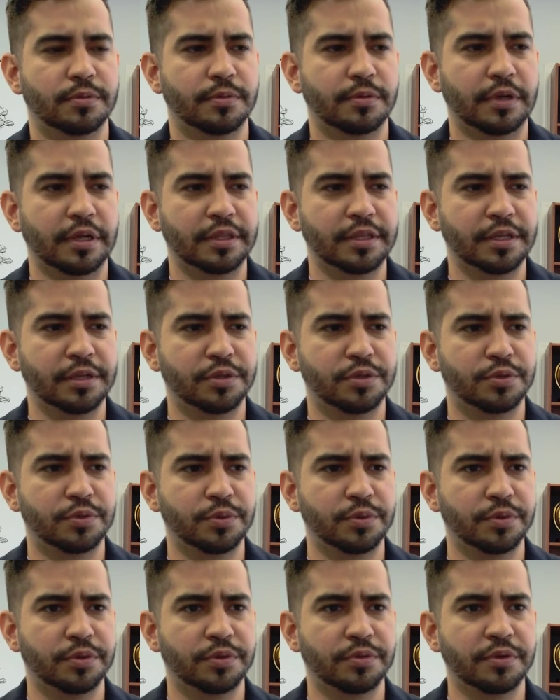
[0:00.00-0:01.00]
I think,
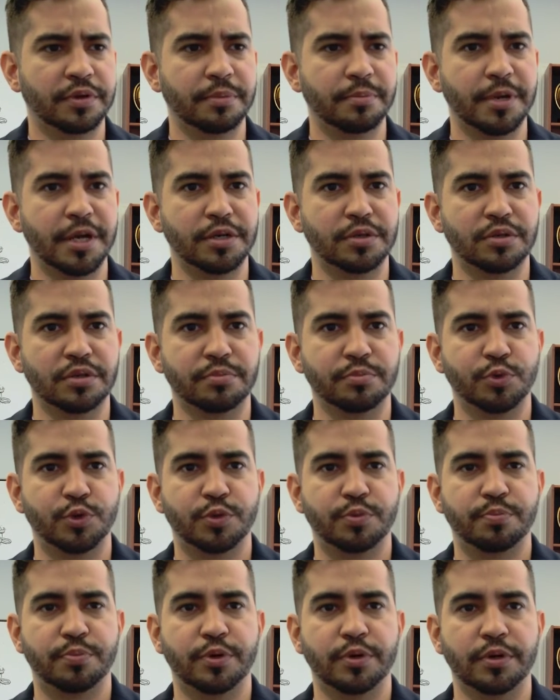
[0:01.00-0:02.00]
2 to 3 bedrooms
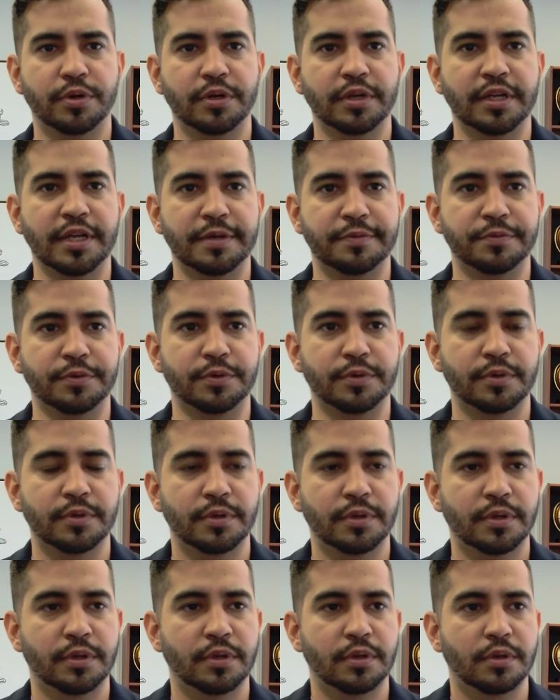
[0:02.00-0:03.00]
per level.
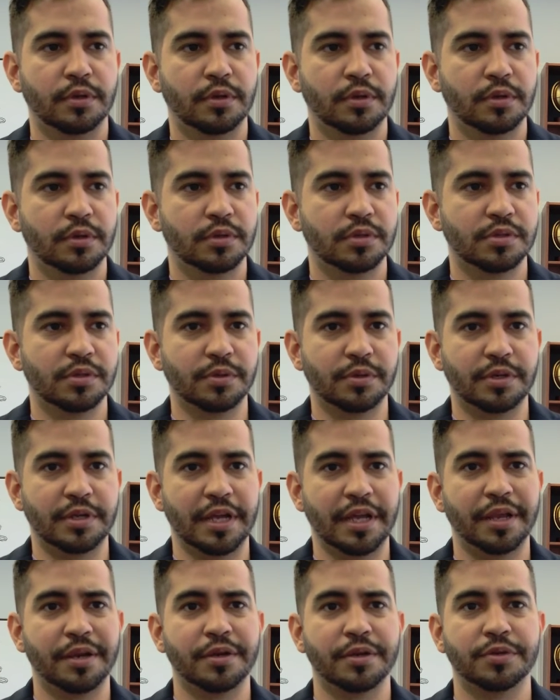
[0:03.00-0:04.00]
So
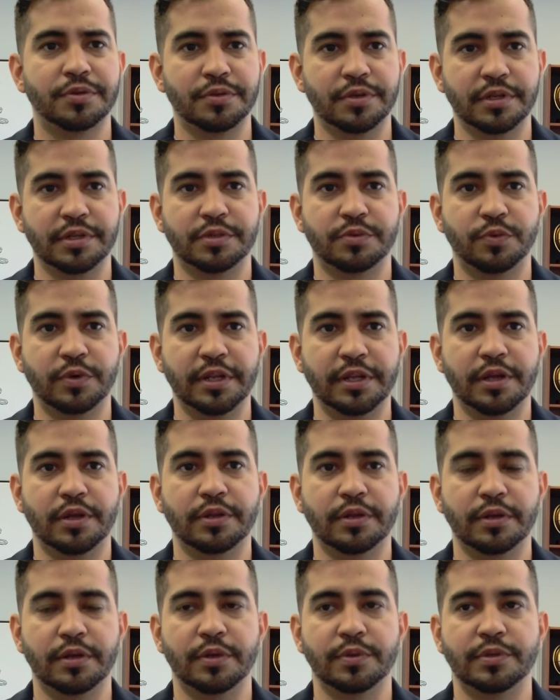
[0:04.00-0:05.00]
800 is really on
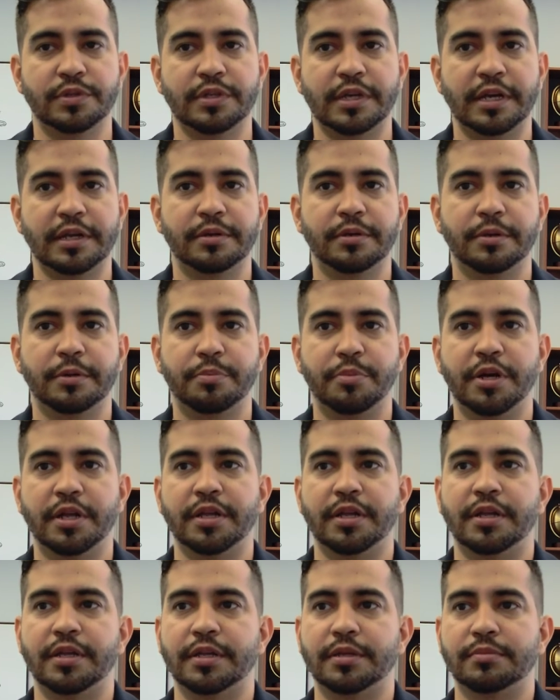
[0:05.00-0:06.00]
the low side. You
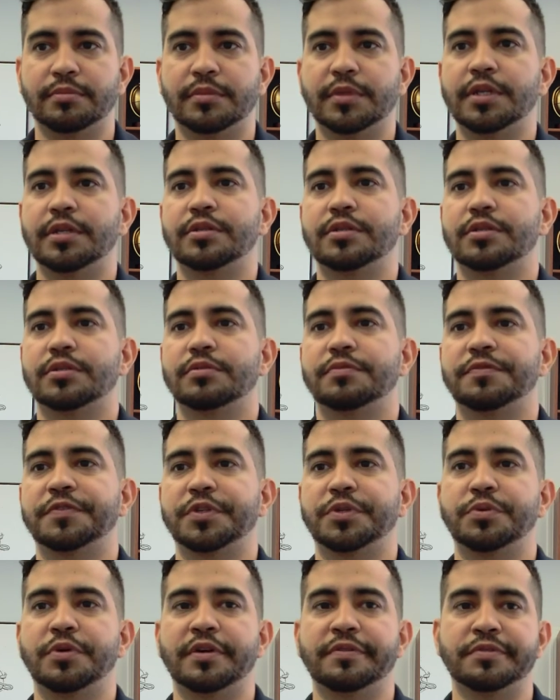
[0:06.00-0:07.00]
probably get each for
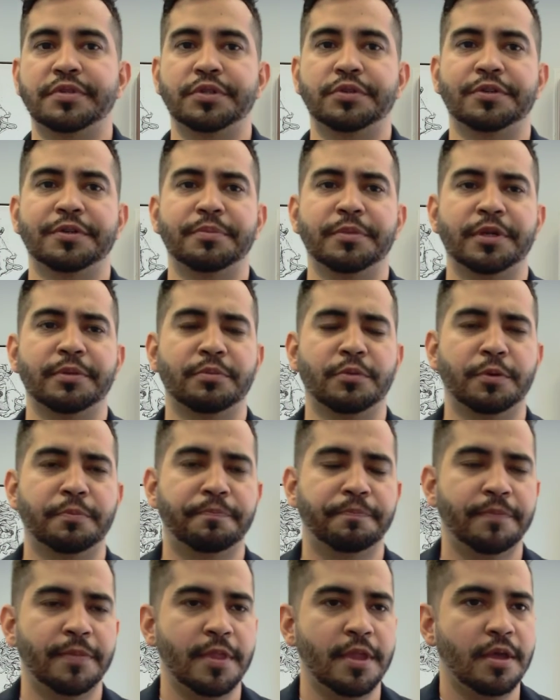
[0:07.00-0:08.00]
1,200
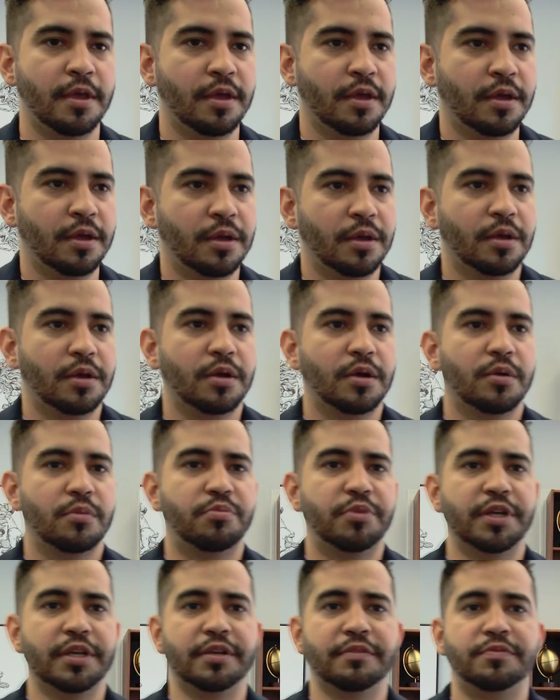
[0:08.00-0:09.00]
minimum.
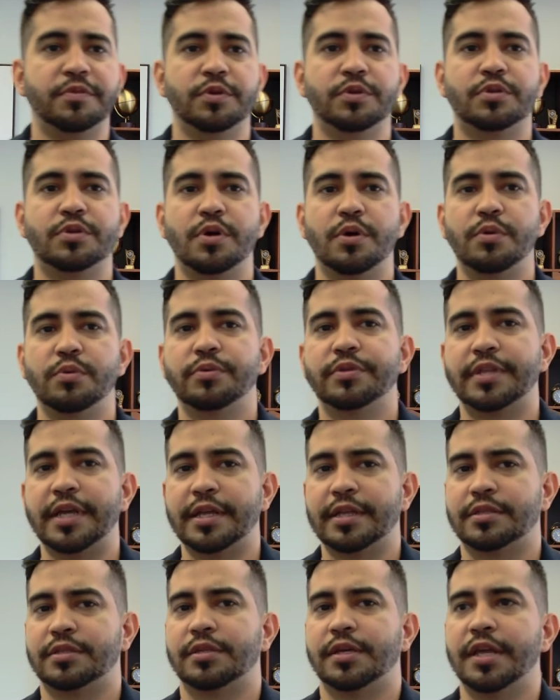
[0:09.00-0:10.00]
But if you told
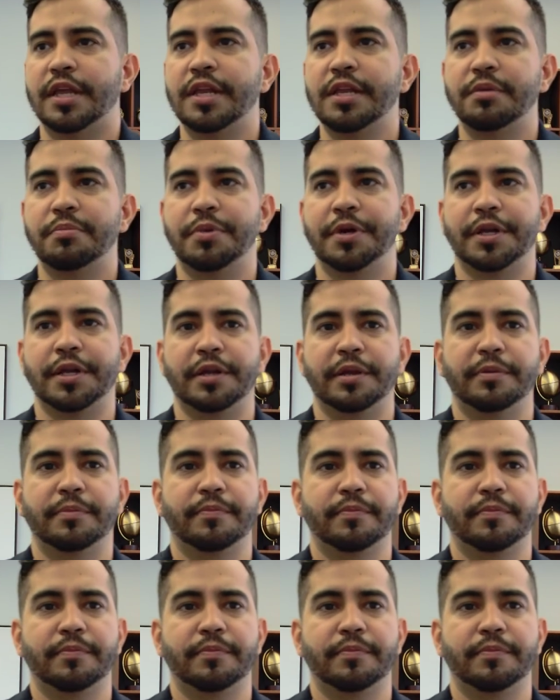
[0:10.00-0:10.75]
that to anybody,